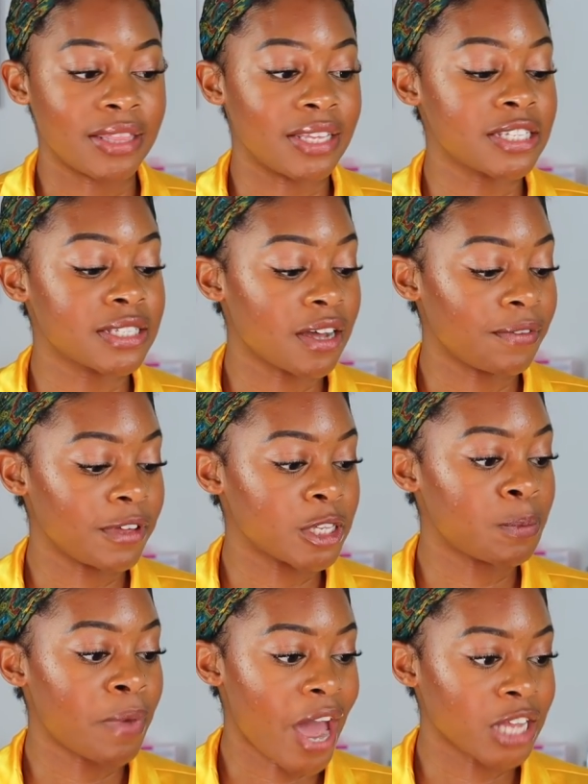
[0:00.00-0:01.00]
This stuff is
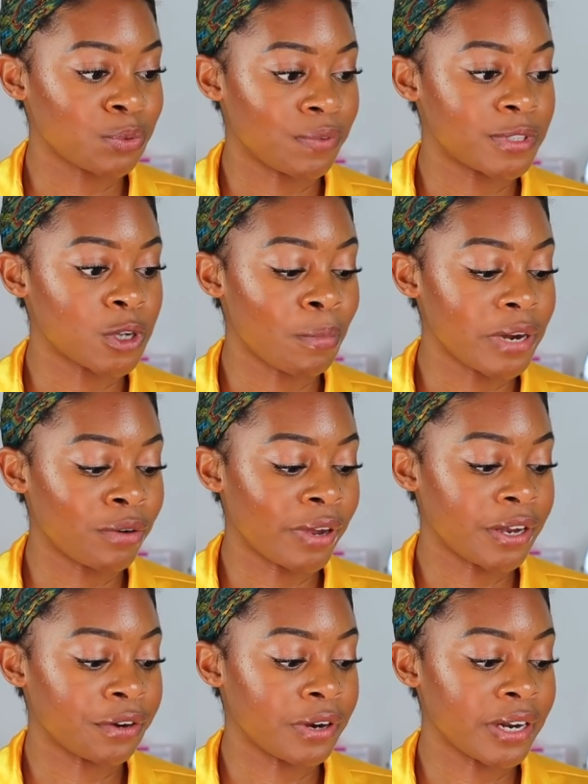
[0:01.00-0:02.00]
packed with so many
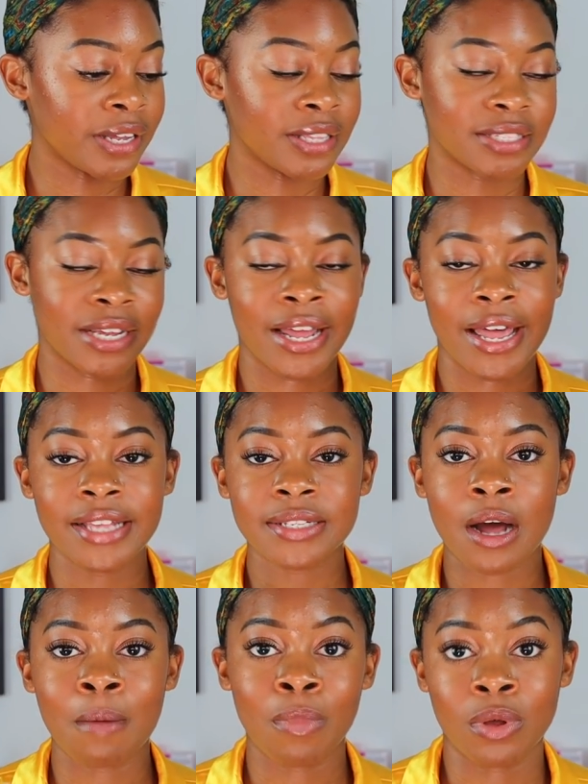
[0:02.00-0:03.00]
great ingredients. It has
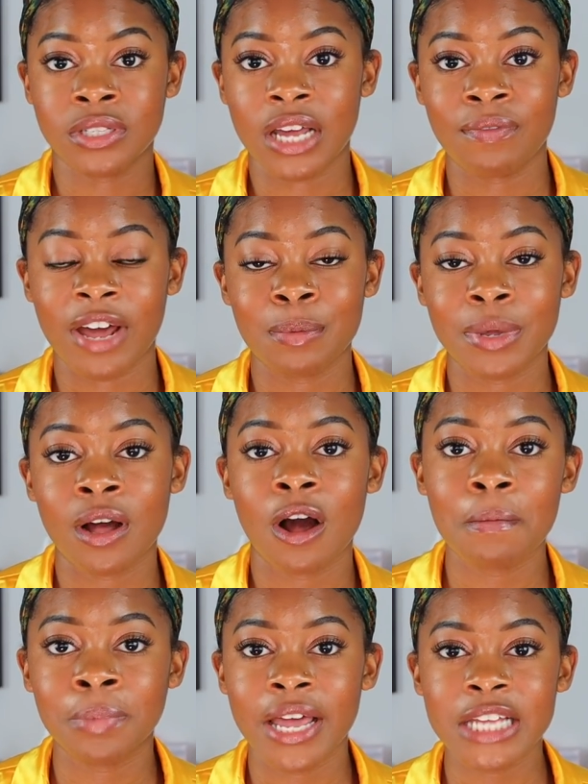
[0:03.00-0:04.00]
a multivitamin
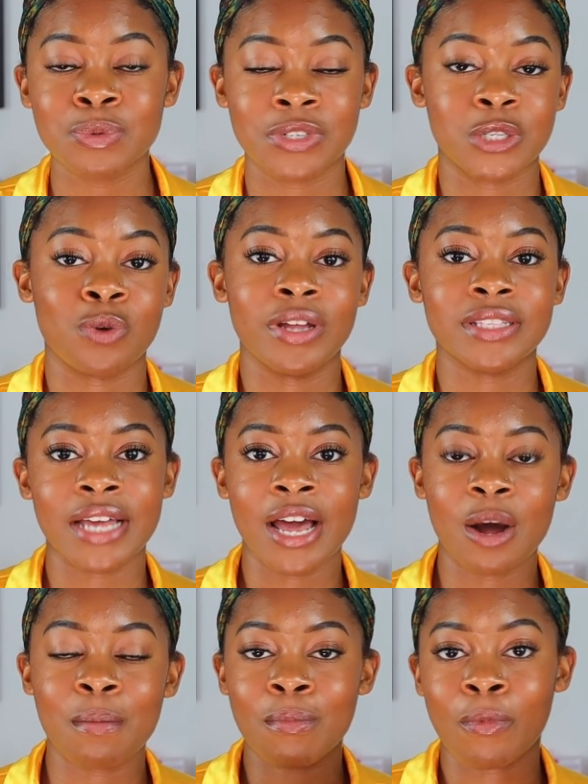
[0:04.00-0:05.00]
complex, which is going to
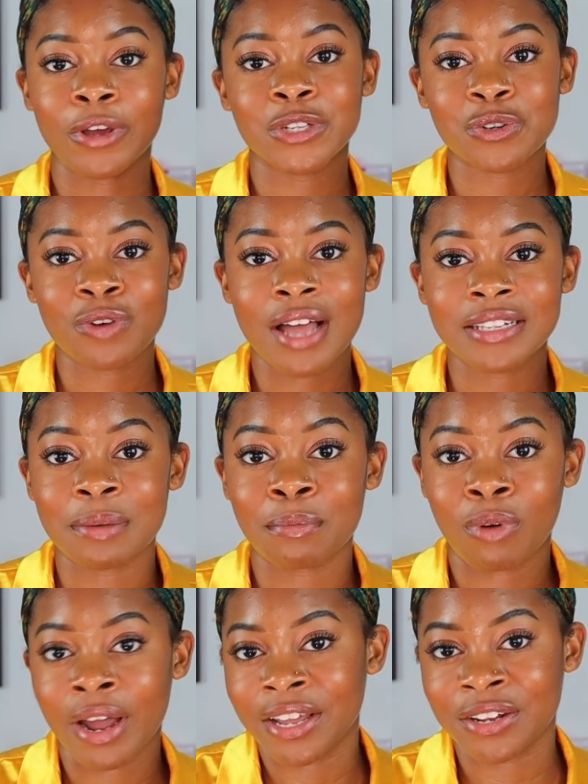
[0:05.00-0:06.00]
help moisturize and
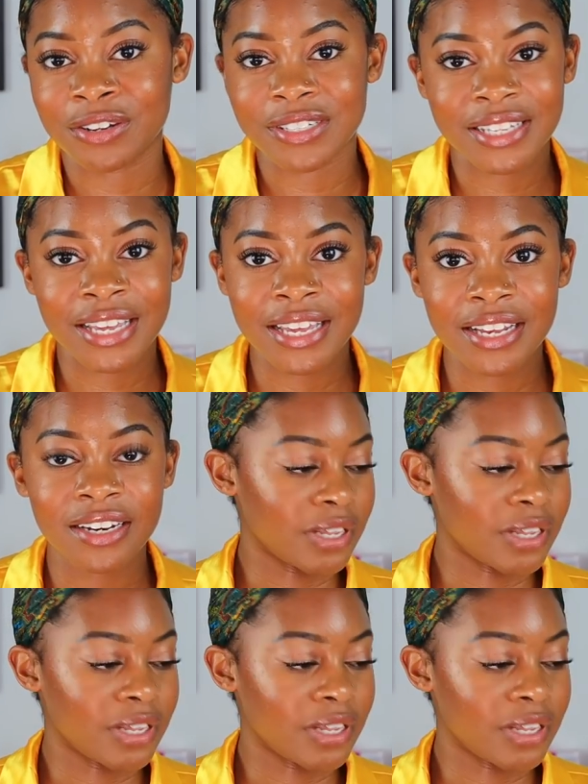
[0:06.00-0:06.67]
brighten your skin.